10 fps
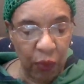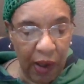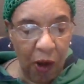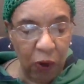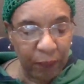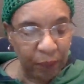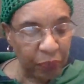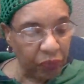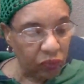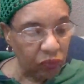well.
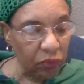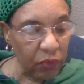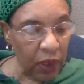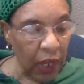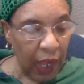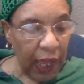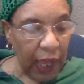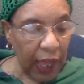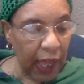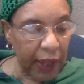
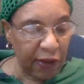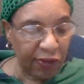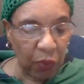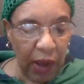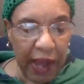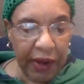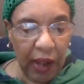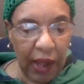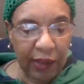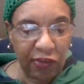And it's one I